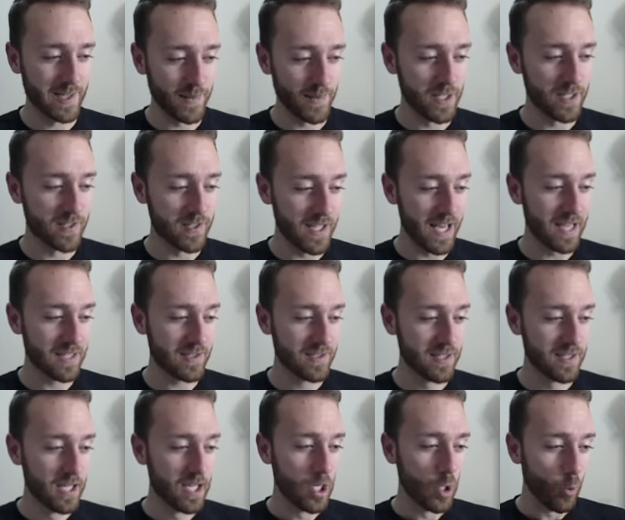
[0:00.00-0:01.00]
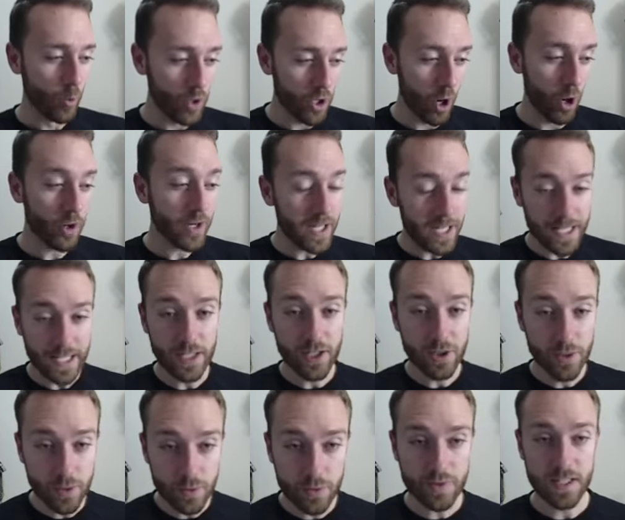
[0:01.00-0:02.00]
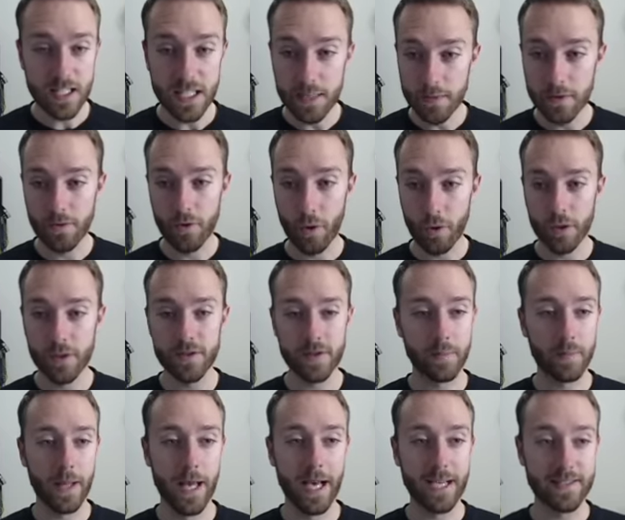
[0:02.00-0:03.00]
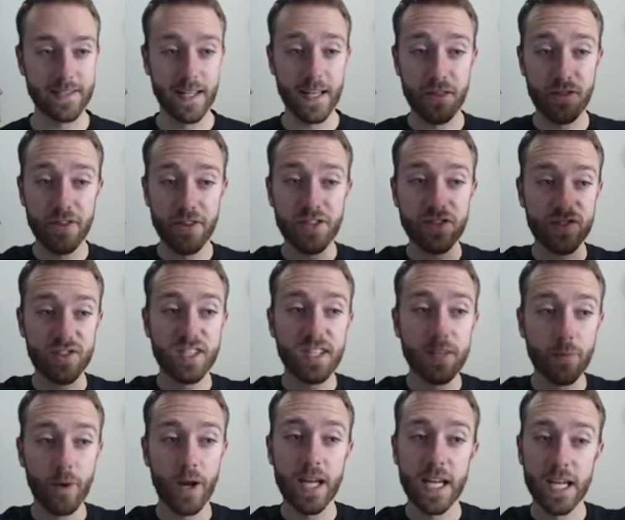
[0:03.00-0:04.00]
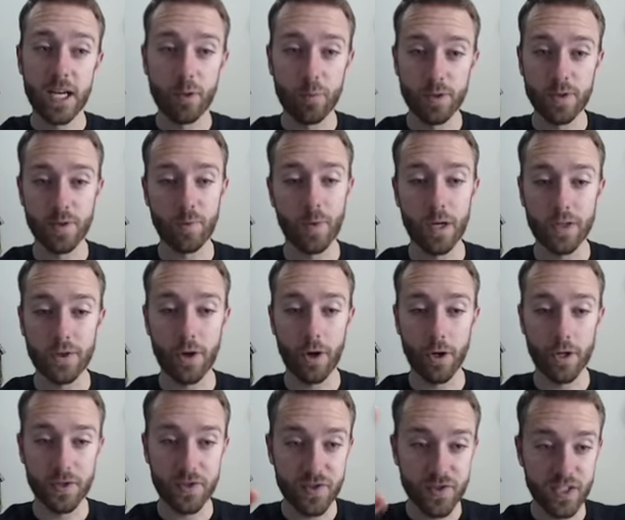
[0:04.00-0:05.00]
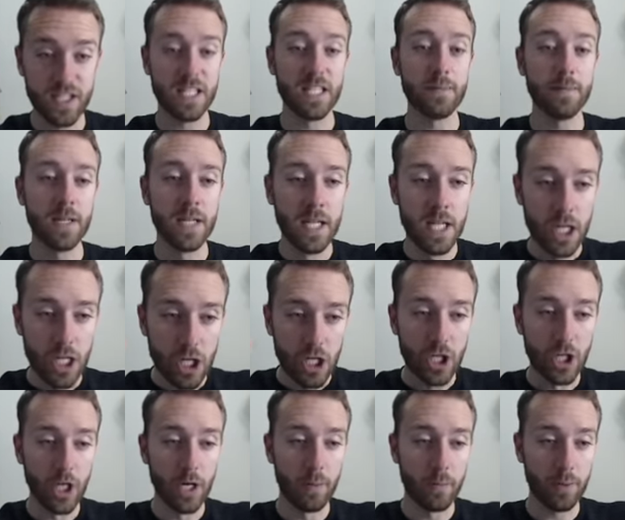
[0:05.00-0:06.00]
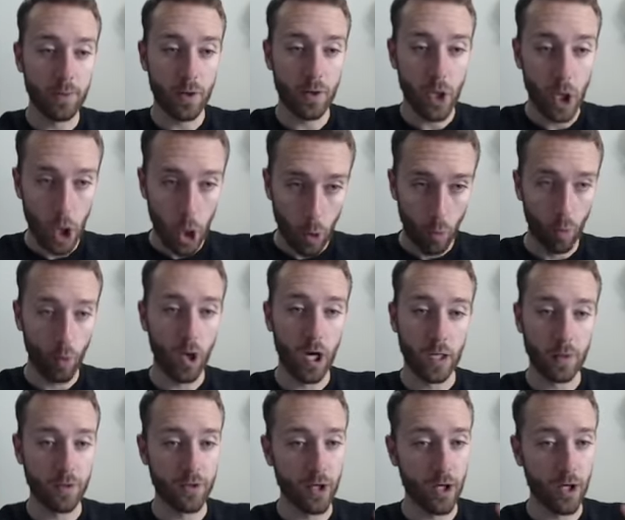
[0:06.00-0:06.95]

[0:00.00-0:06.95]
because, yes, we are getting a new team of cards and packs today. This team right here, Winter Wild Cards team number one, with